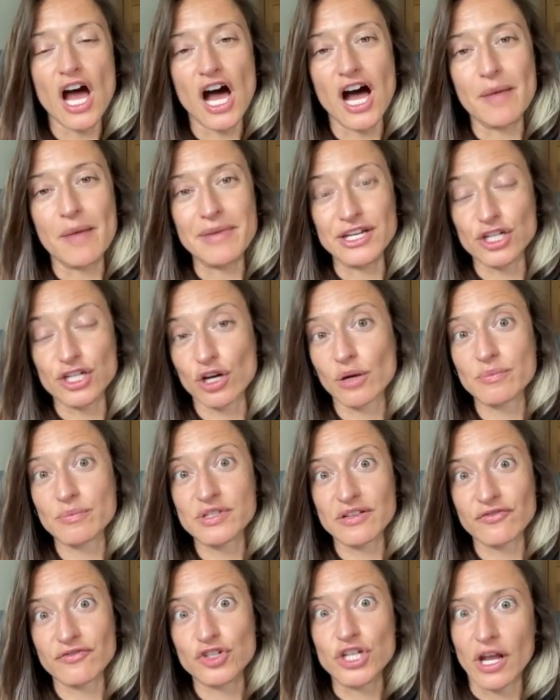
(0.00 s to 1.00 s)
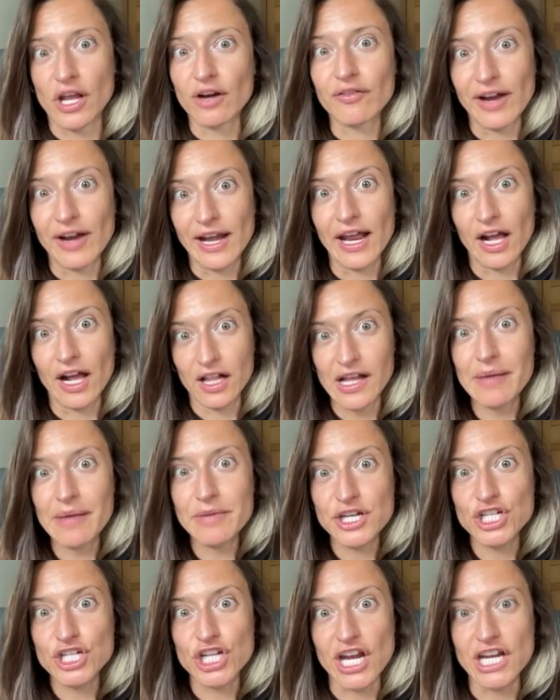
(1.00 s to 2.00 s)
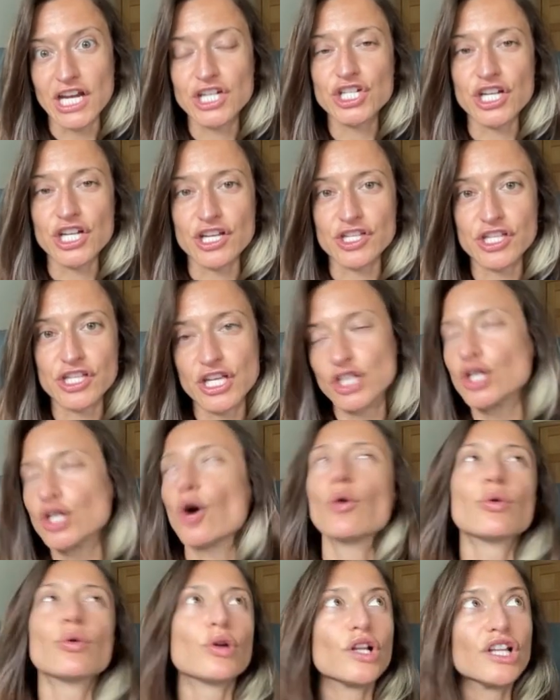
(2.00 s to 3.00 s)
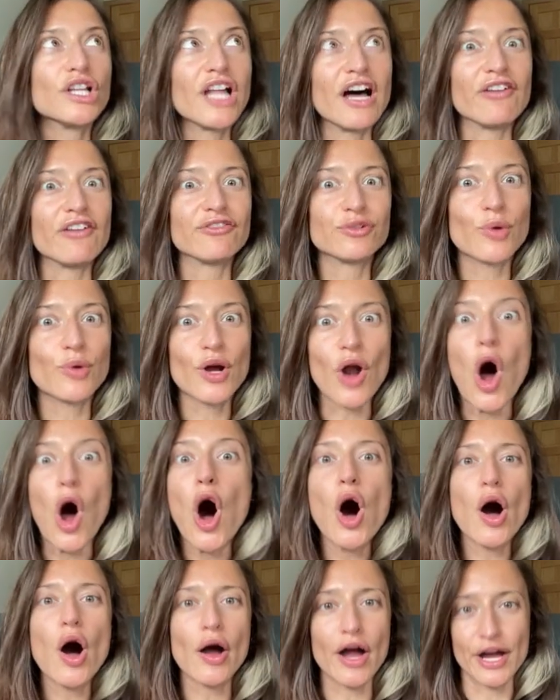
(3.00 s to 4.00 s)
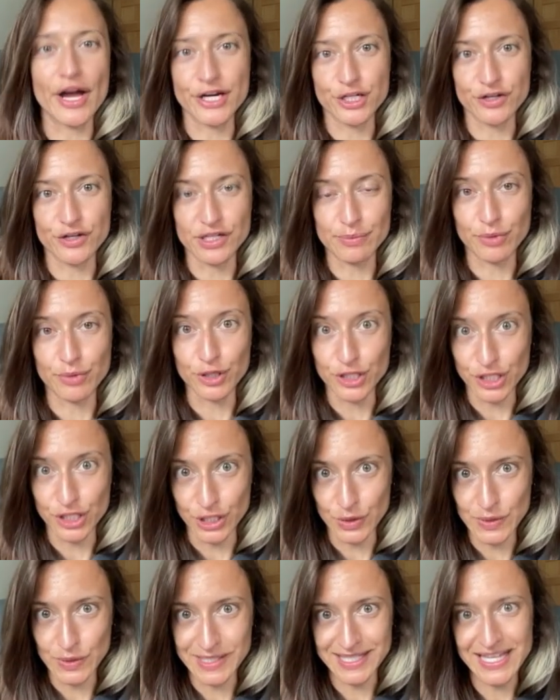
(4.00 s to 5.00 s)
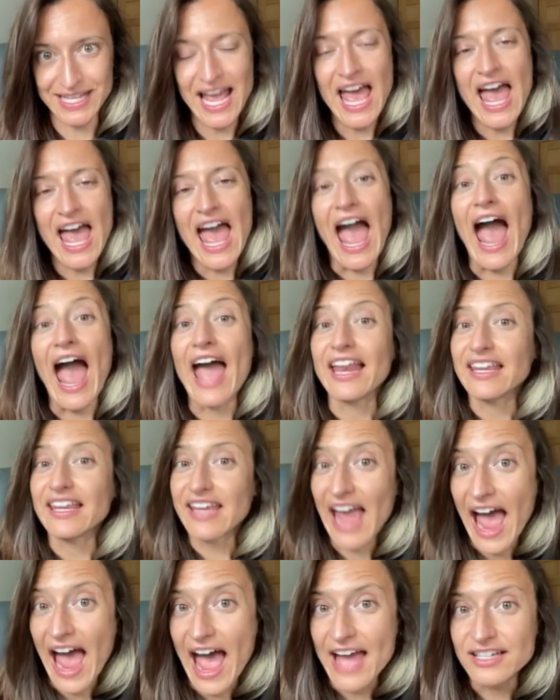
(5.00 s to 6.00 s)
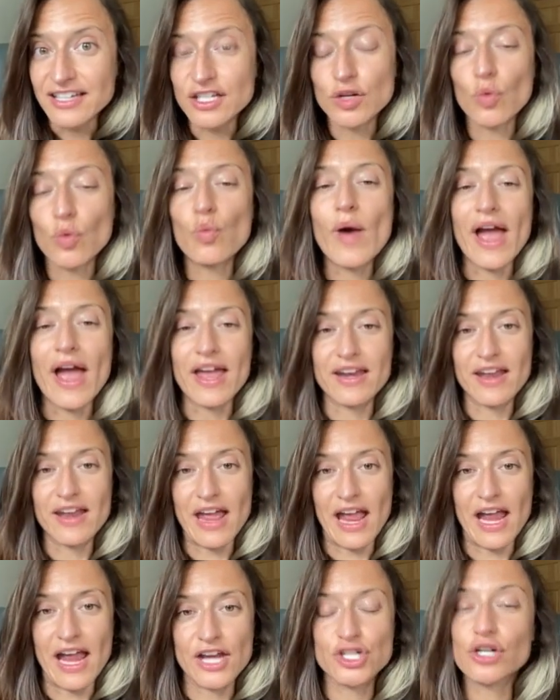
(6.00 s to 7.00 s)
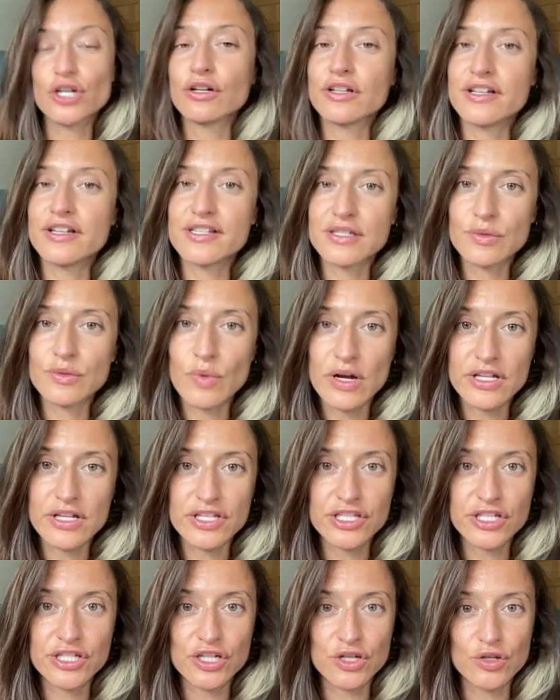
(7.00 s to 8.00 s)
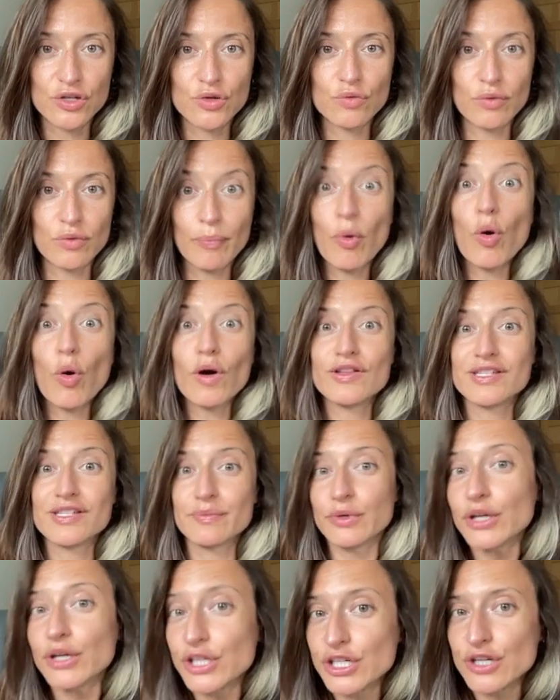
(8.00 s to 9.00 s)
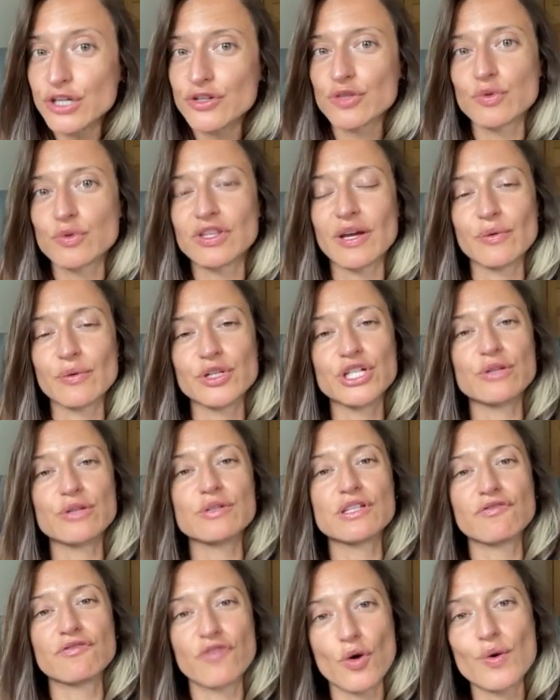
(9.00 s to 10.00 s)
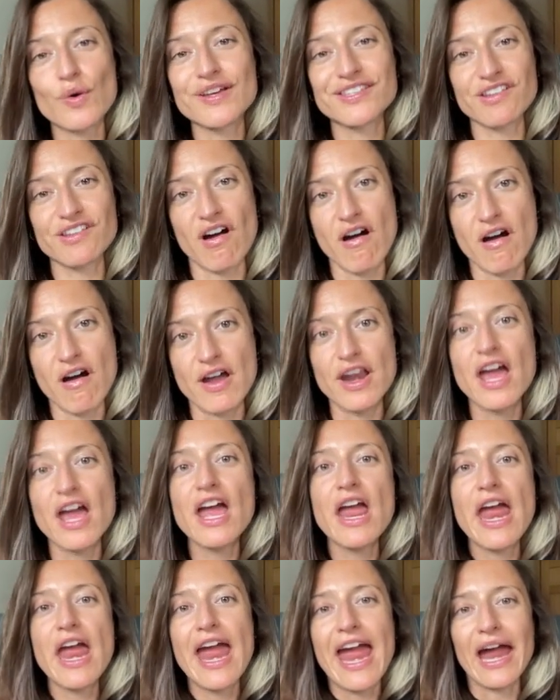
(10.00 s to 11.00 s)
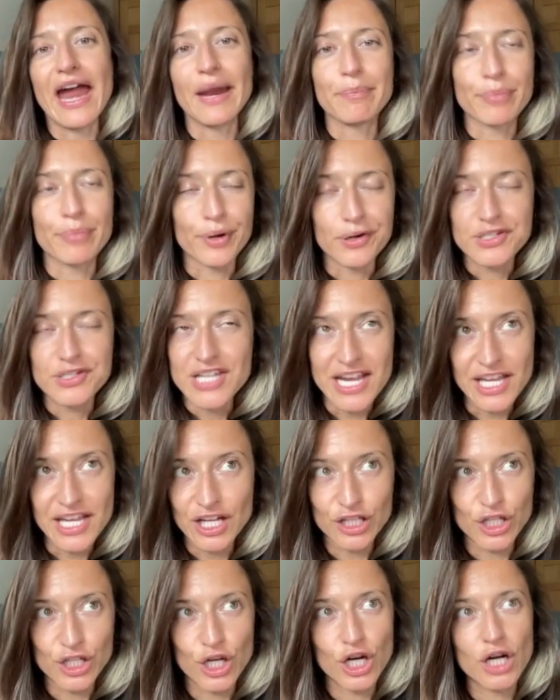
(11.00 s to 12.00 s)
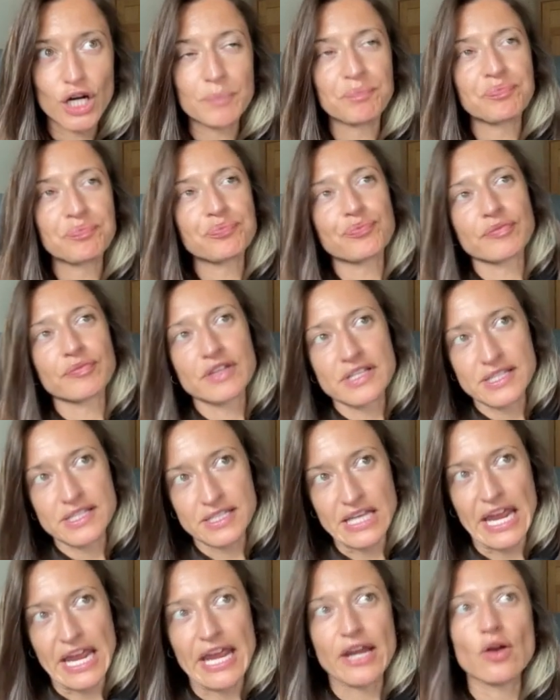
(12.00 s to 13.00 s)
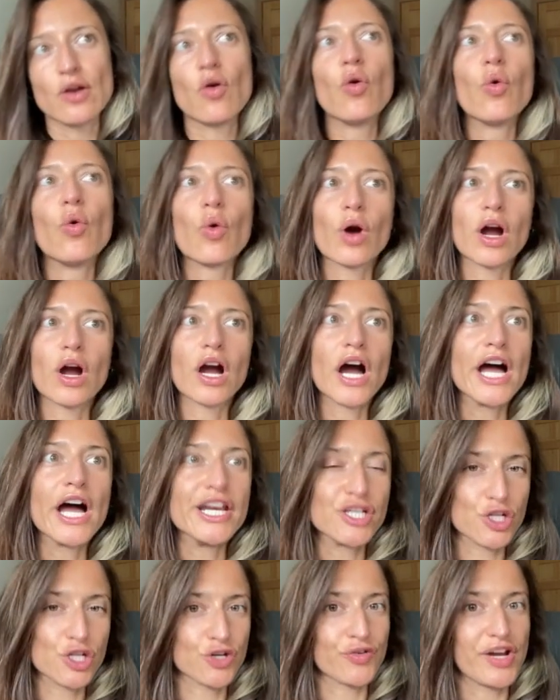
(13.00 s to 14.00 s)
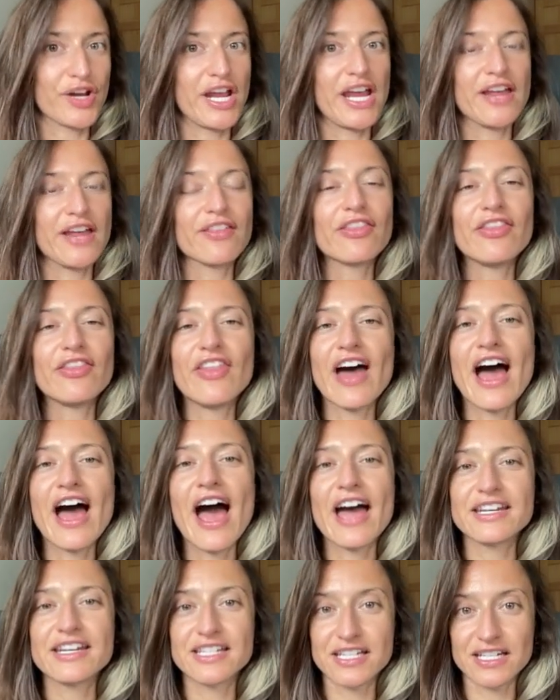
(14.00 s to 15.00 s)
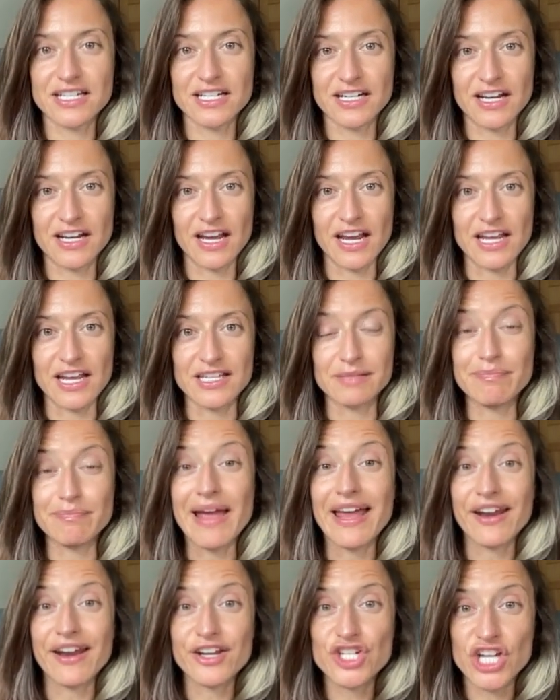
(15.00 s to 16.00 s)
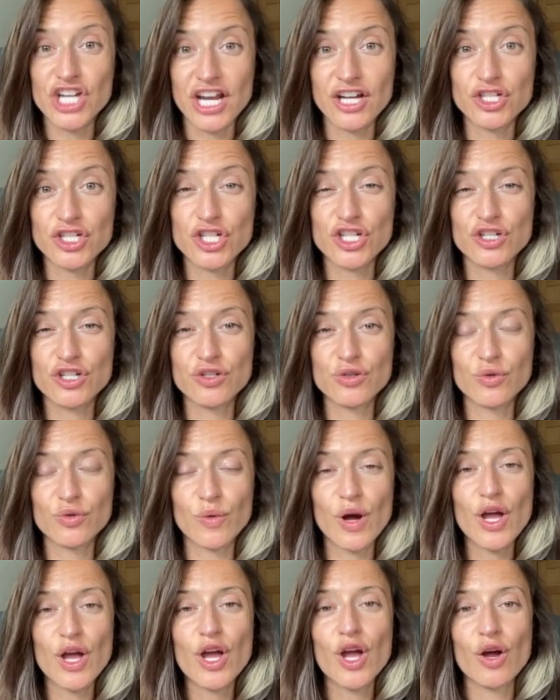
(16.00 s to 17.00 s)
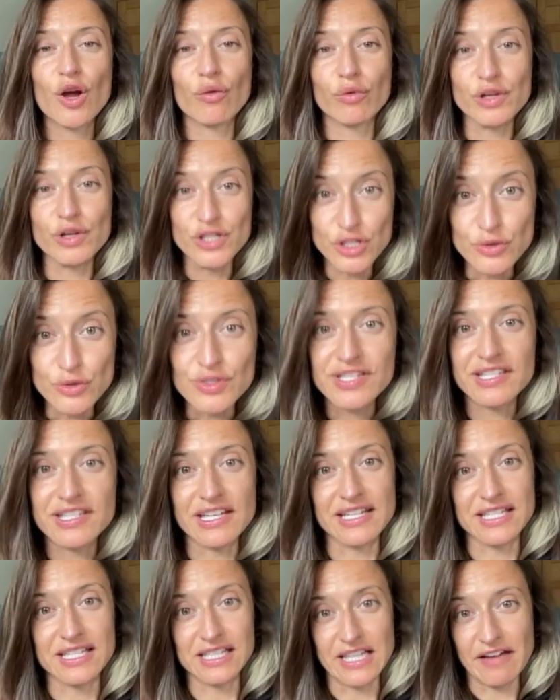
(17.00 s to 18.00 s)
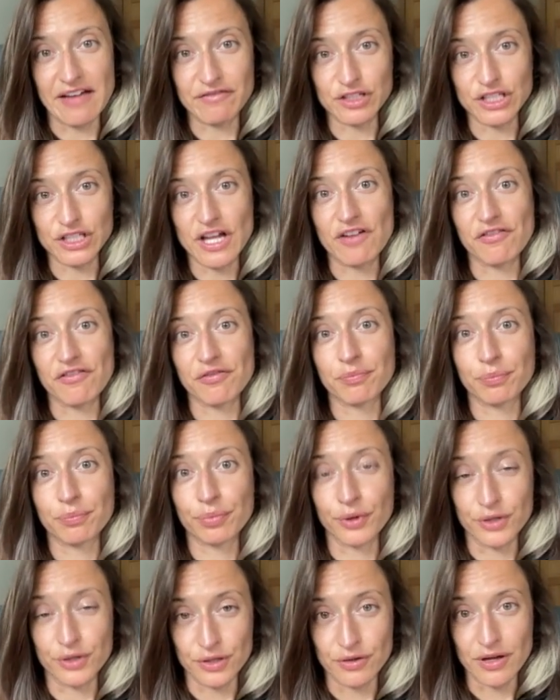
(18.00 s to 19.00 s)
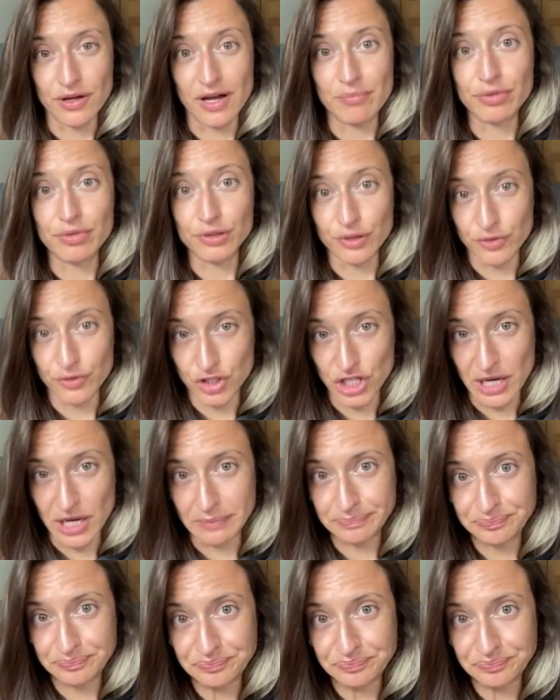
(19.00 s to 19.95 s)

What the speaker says: in terms of generating climate change is the total of what all countries produce. And yet, when a journalist wants to report some good news, what they will do is focus on a particular state or country that is managing to reduce its level of pollution.